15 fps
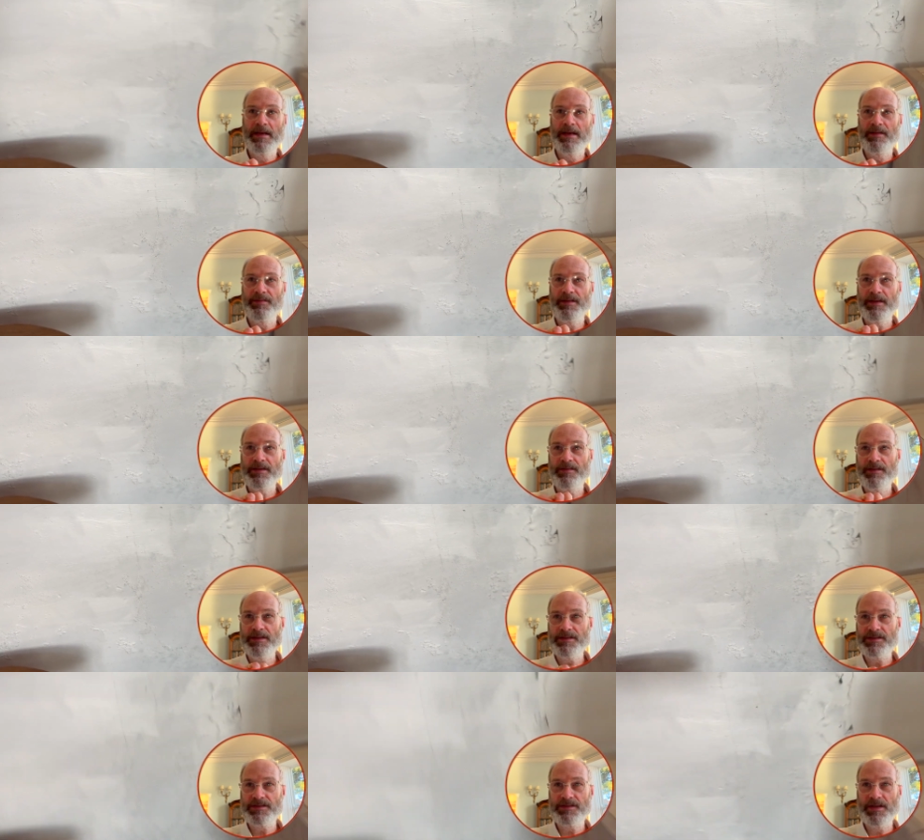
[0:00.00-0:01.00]

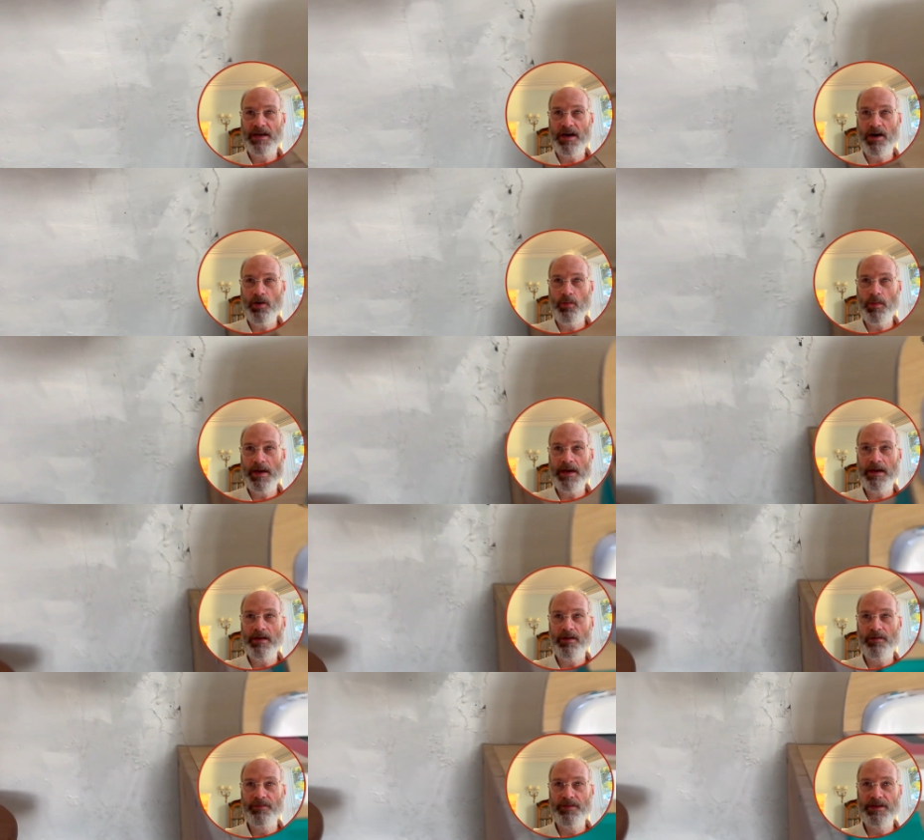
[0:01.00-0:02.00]
the whole way
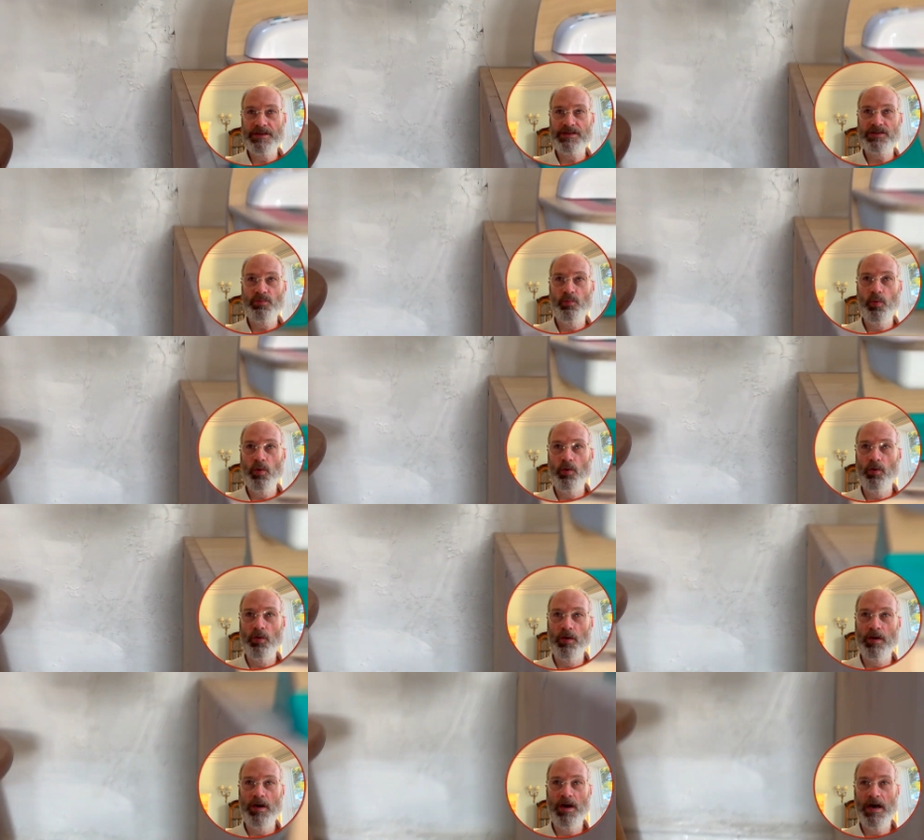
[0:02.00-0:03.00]
along this
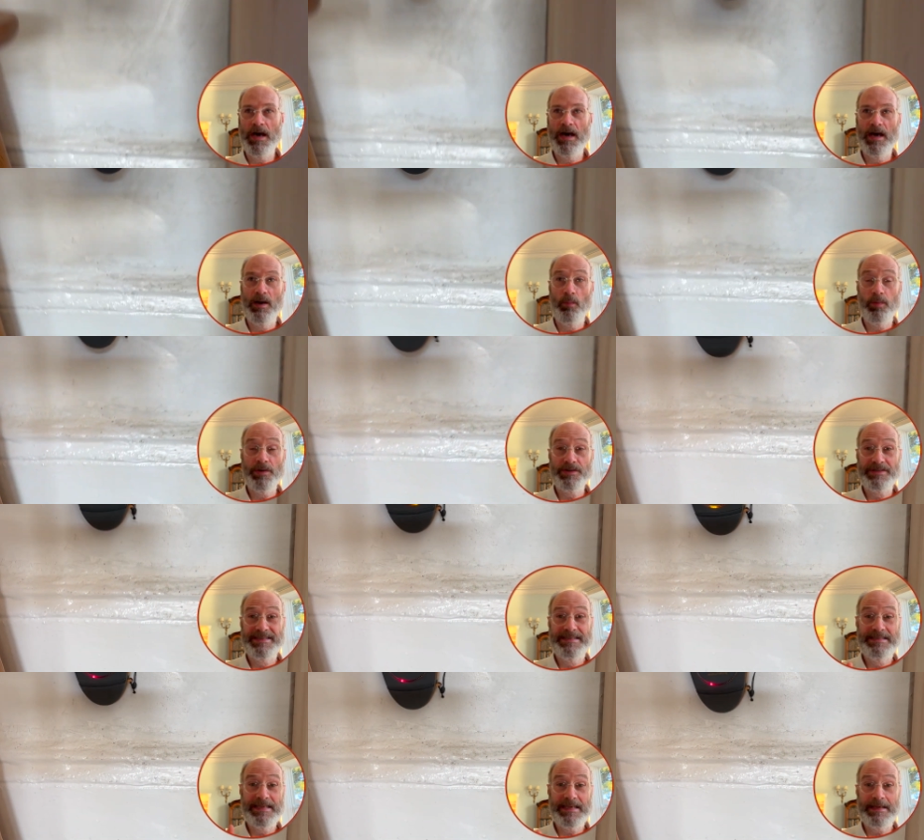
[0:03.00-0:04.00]
wall was
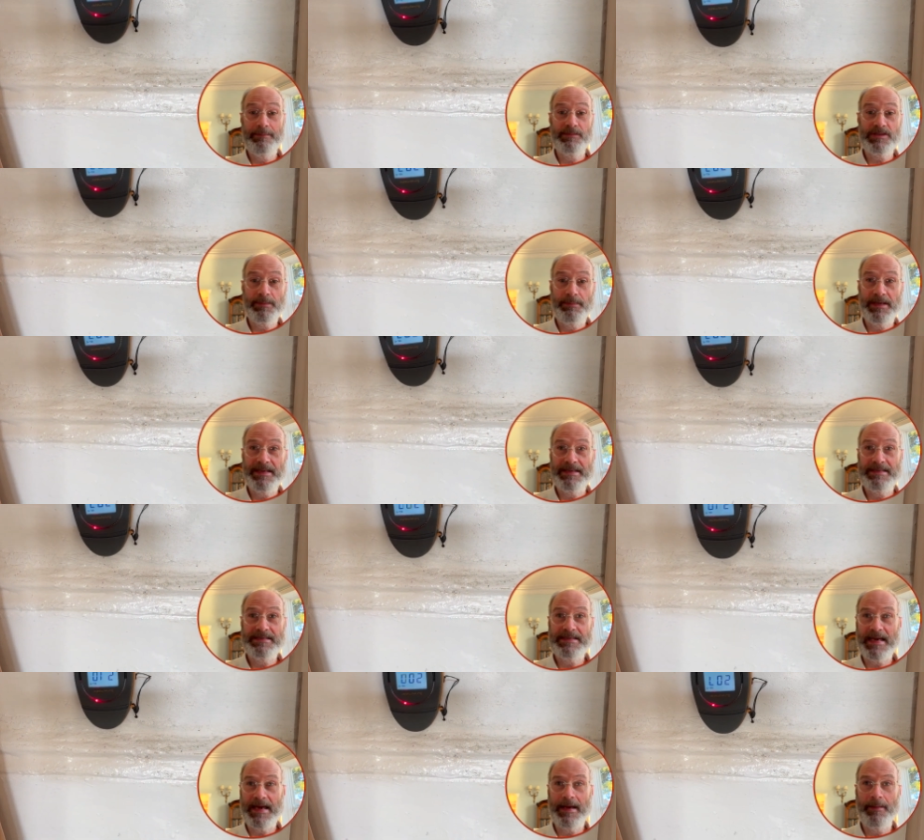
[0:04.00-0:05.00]
deemed to be
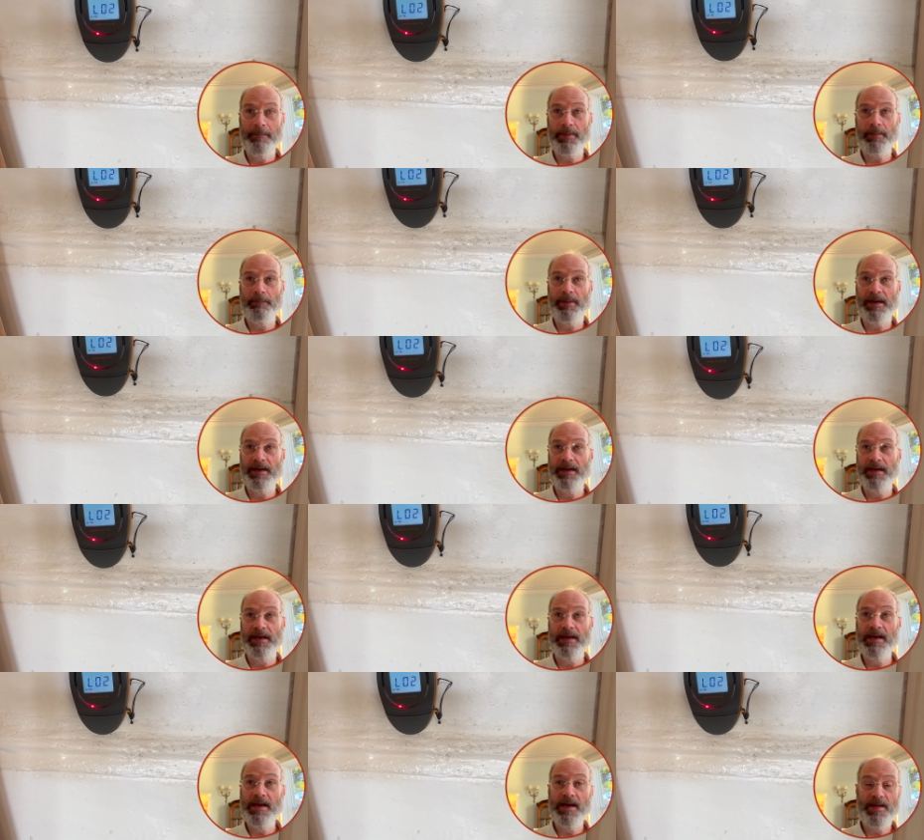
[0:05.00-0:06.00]
damp by